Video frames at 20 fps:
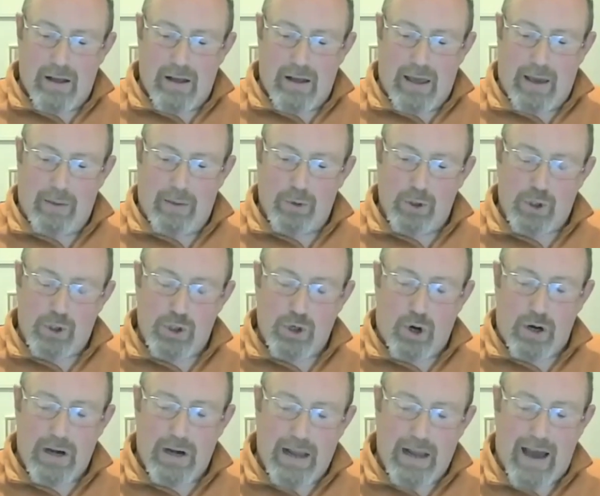it was
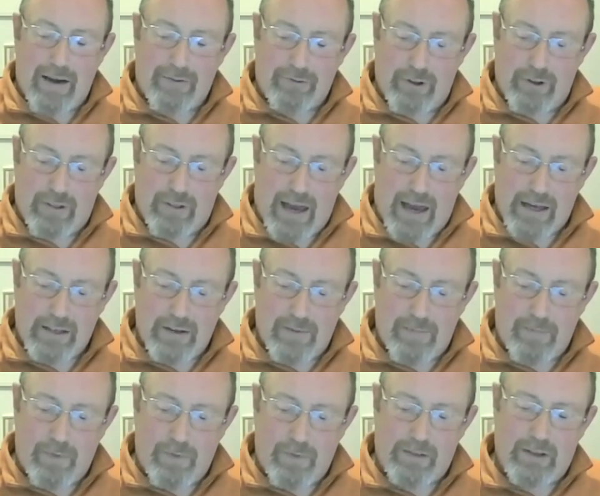shortly after that
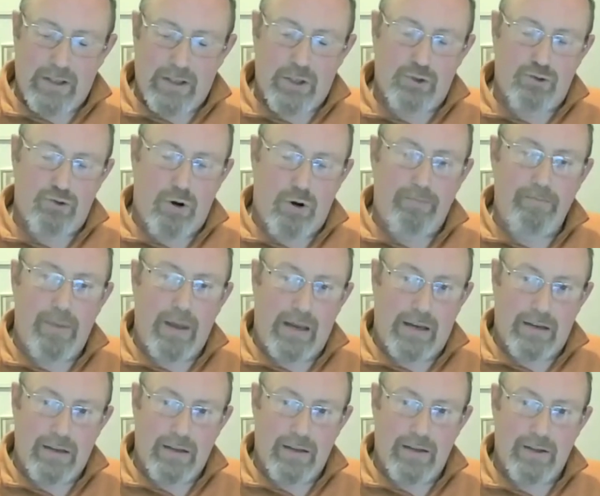this drum
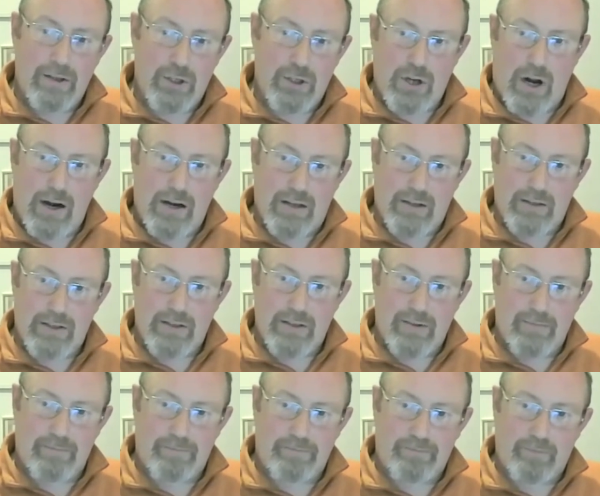beat started,
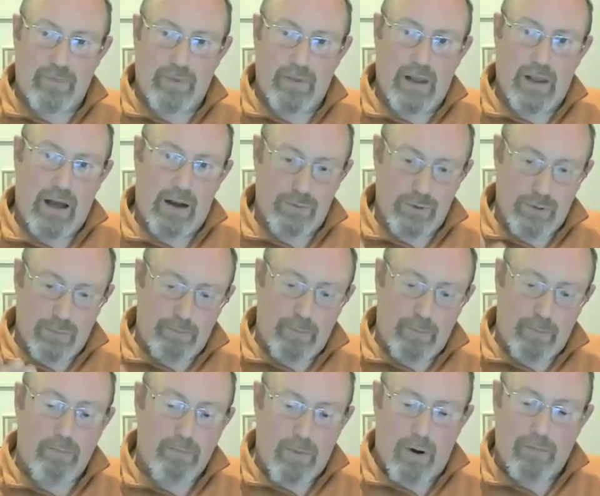and it was a
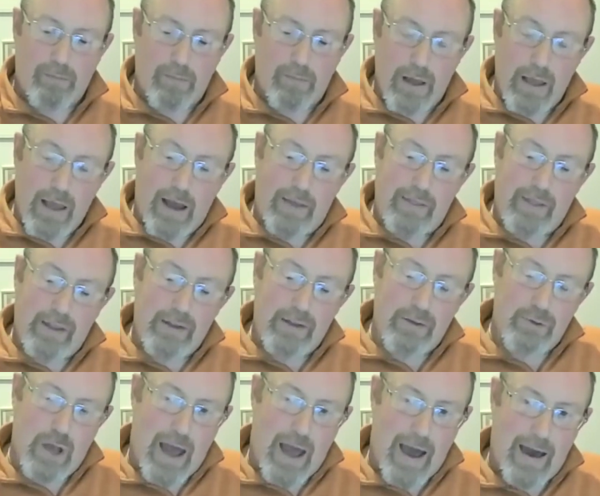boom, boom. And then there
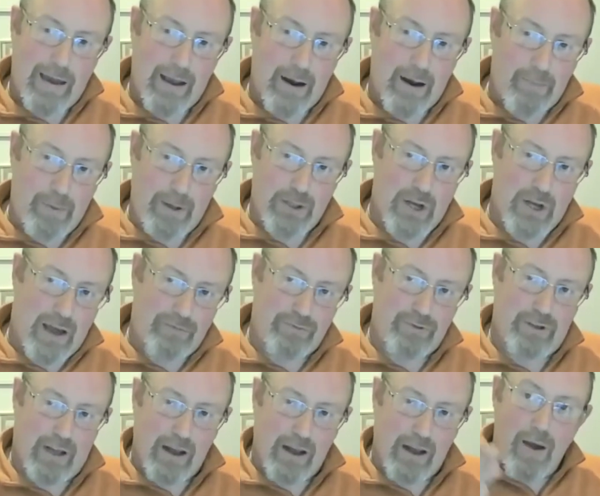was a higher pitch
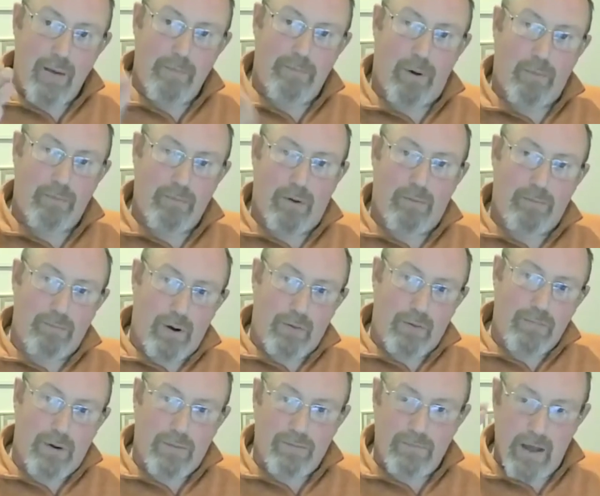after that, boom, boom, boom,
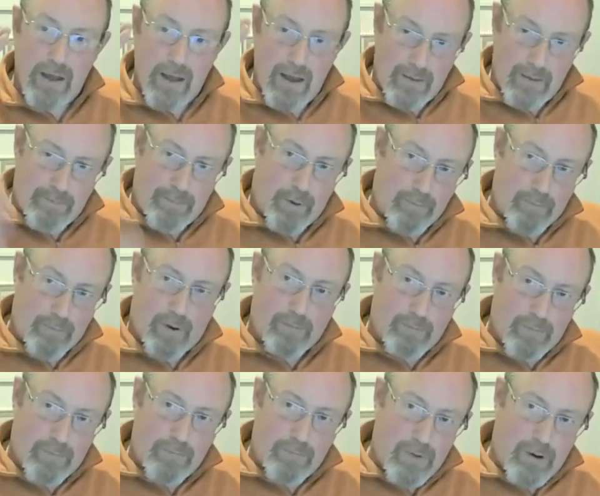boom, boom, boom,
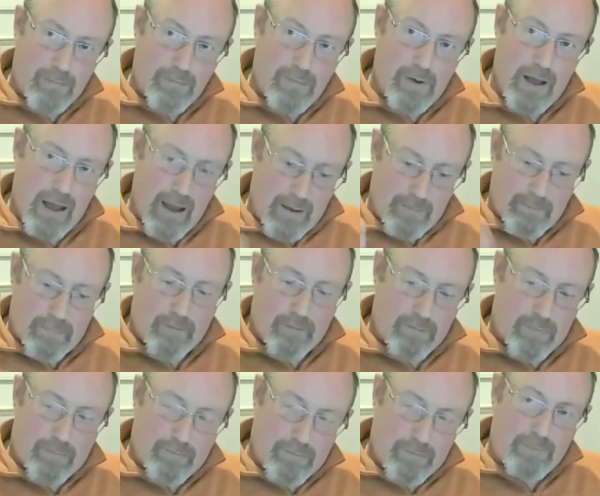boom, boom, boom,
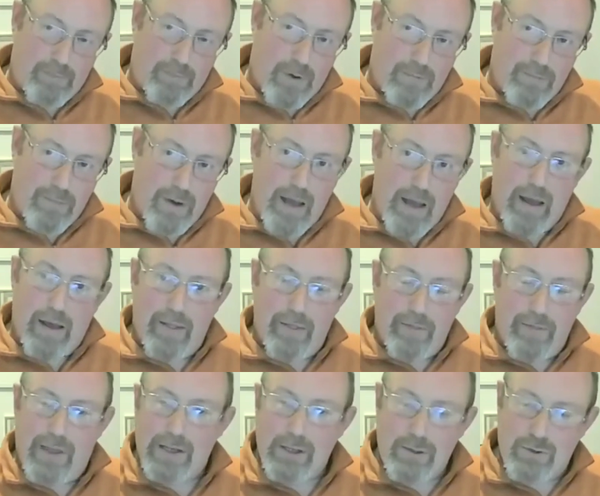boom, boom, boom.
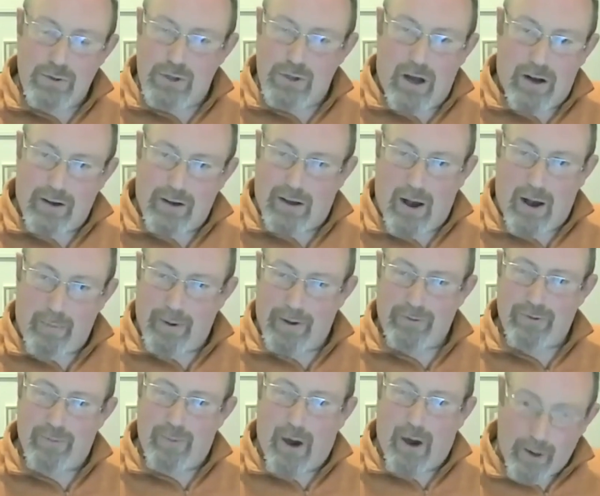This was not coming
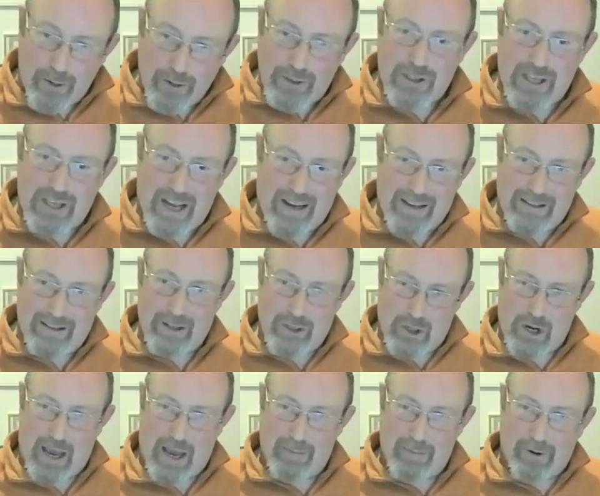from outside the
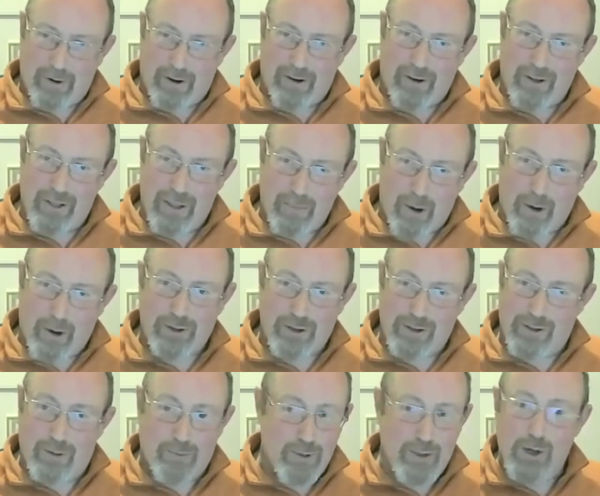chamber on the mountain.
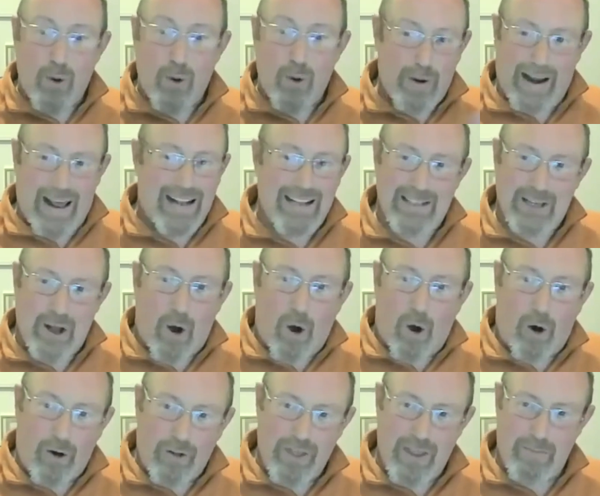There was no one else
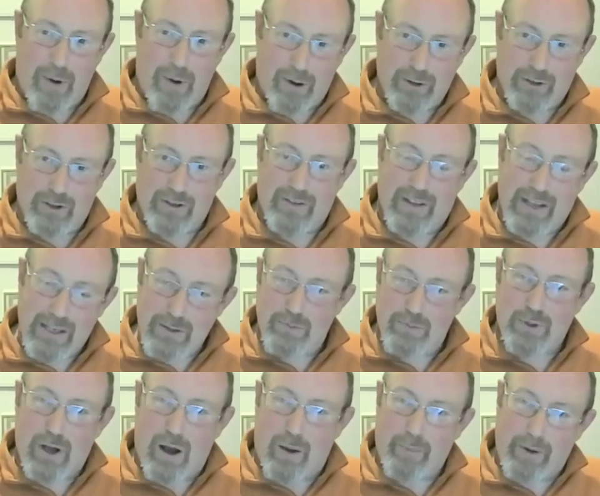on the mountain. This was
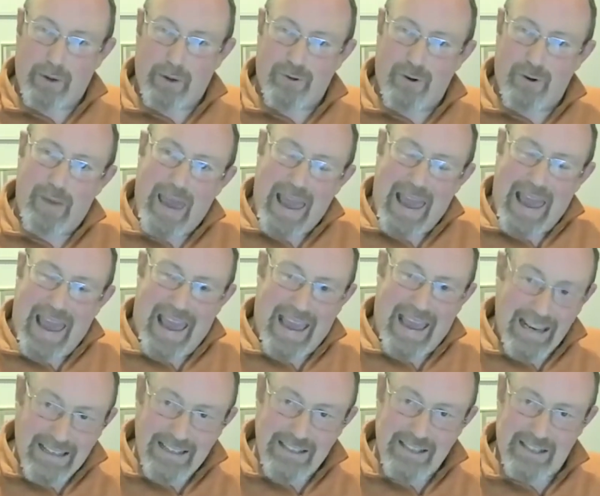coming from
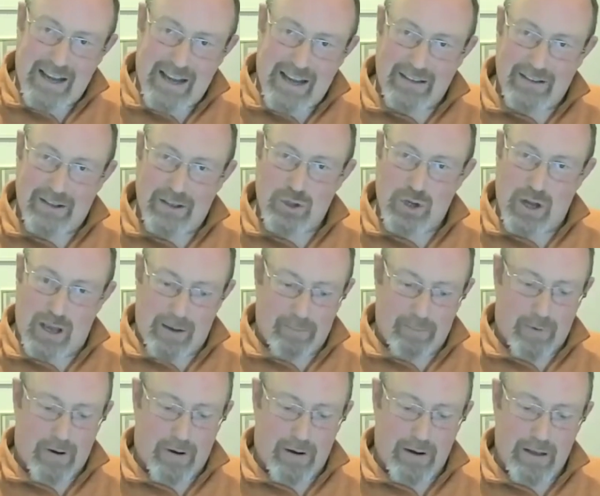inside the
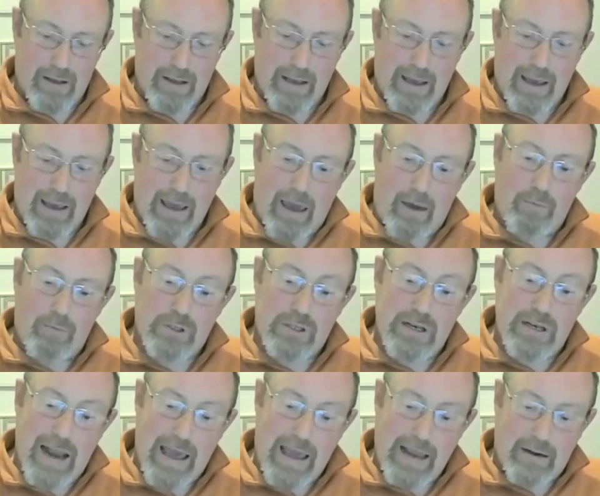chamber. It was
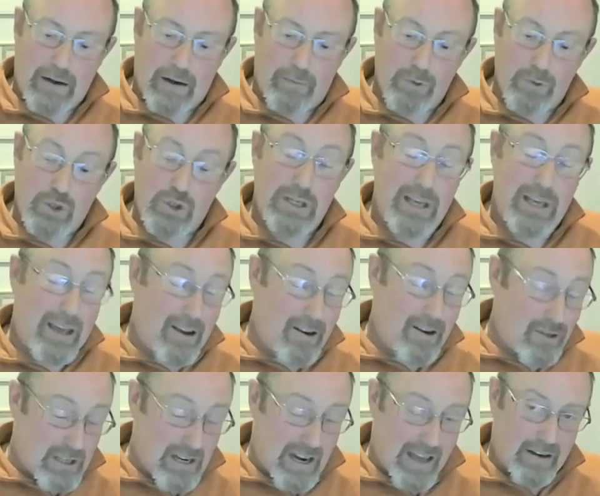
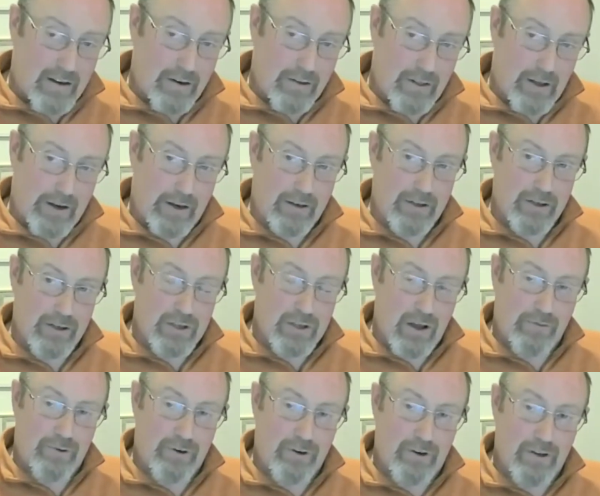years later that I
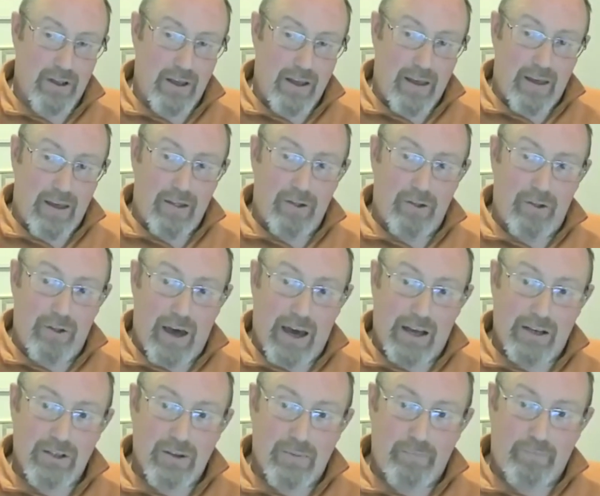discovered that